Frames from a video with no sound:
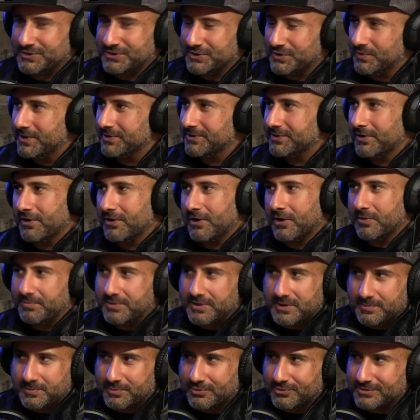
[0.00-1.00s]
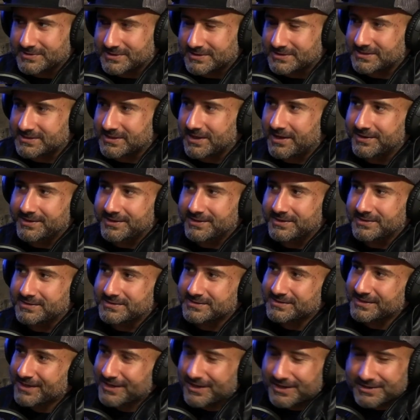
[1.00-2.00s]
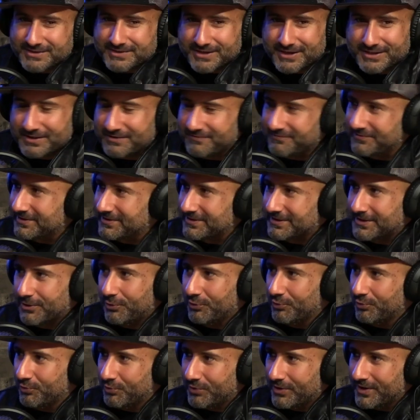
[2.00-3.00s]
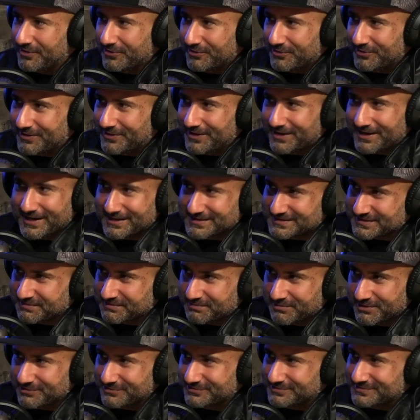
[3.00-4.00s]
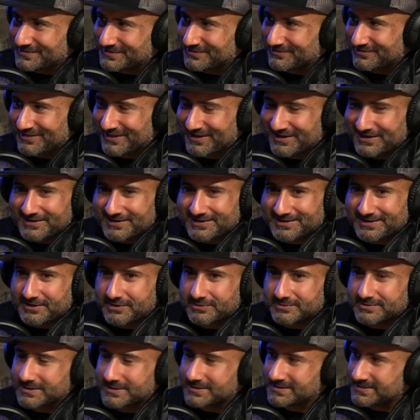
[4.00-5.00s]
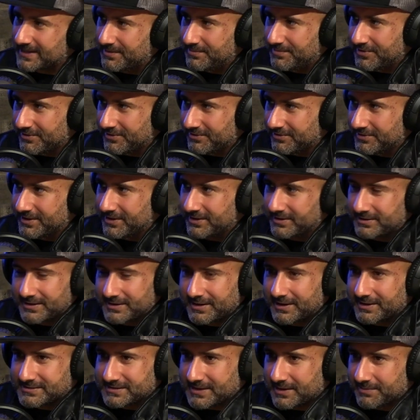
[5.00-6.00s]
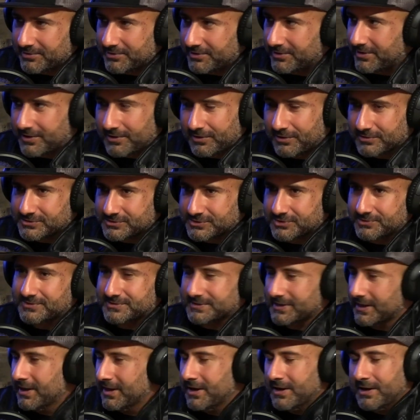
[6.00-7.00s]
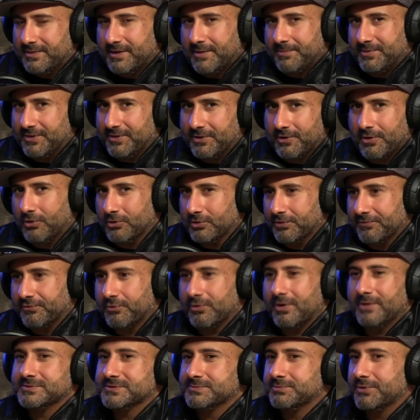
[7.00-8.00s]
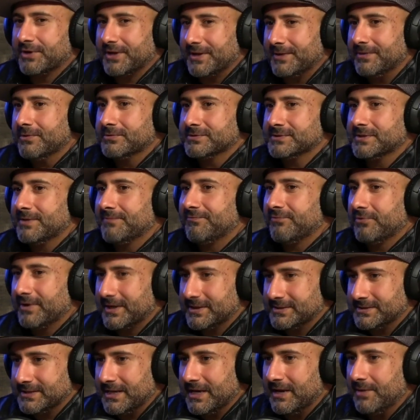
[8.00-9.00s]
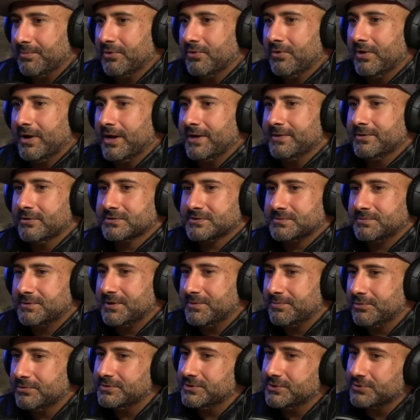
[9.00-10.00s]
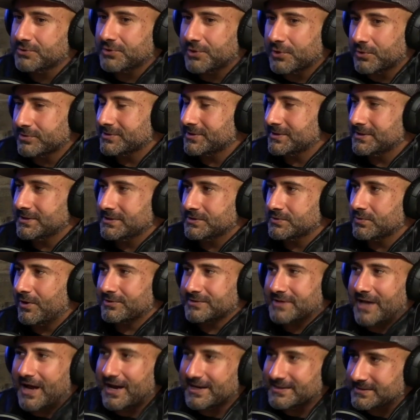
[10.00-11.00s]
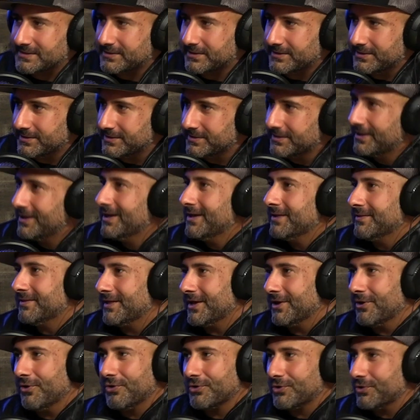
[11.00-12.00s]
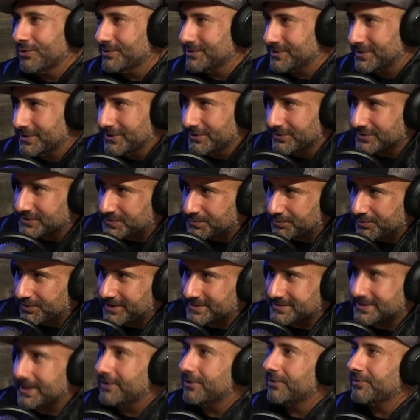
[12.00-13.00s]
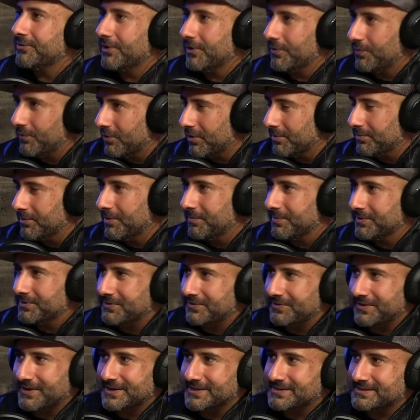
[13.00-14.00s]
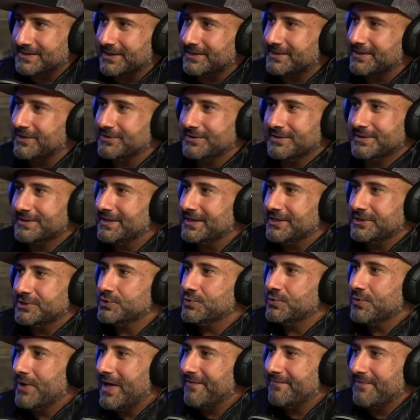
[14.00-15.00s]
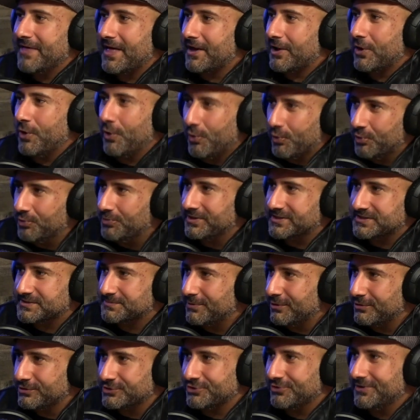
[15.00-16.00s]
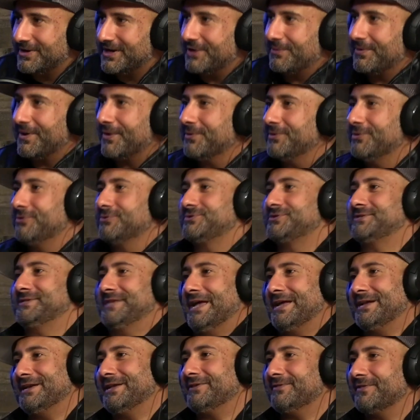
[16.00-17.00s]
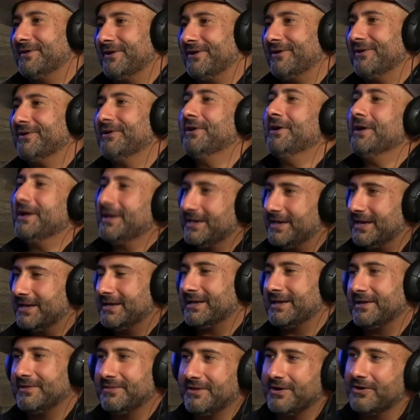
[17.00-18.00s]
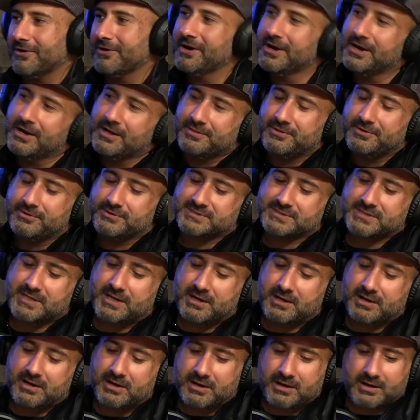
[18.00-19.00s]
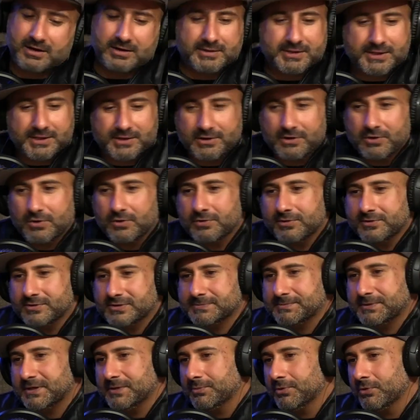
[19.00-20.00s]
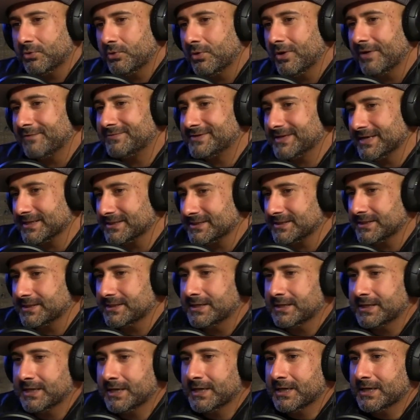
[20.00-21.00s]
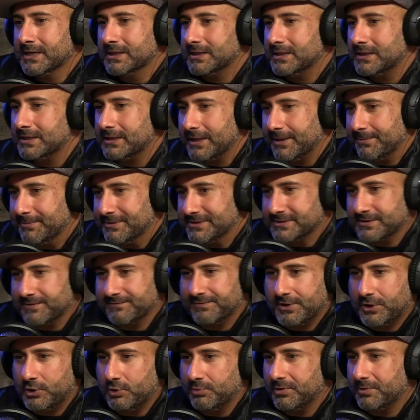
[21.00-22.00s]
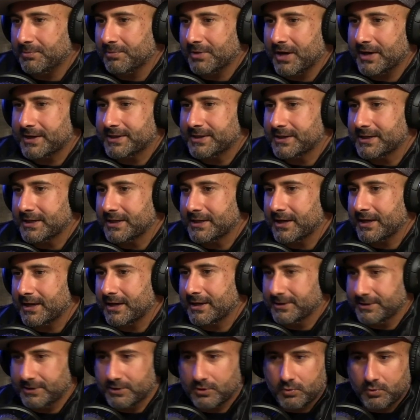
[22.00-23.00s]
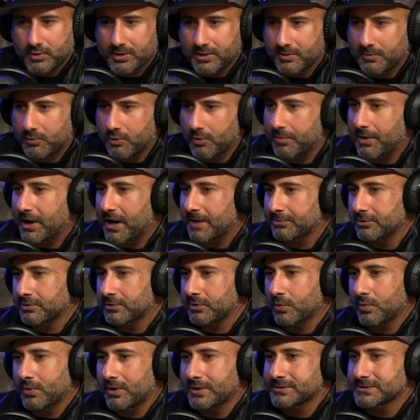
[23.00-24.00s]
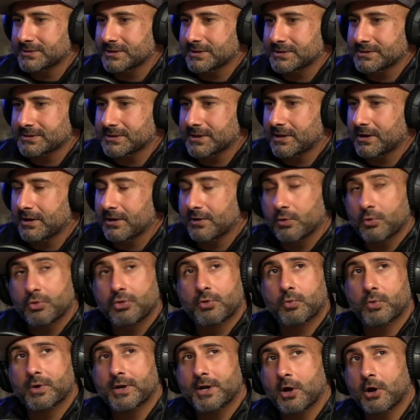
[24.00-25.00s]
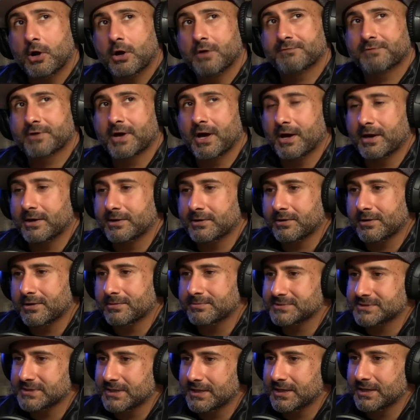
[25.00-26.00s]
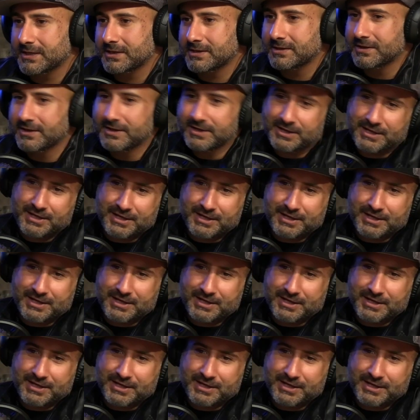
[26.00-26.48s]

you know what, there are people in societies that live in cold weather, like Eskimos or mm-hmm. like you know the Siberia and like Siberian culture. There's, a, I mean, they're all over the world. I'm just bringing those up for an example, and those people do go into these waters. Iceland, they all go into those springs. I know they're warmer, but the thing is, like they they do have that cold exposure anyway when they're standing there getting yeah. in there. There's uh, you know, there's people who have tested the limits of the human body, and, uh, and you know, one of the more popular ones is uh, the Wim Hof guy. You know what I'm saying?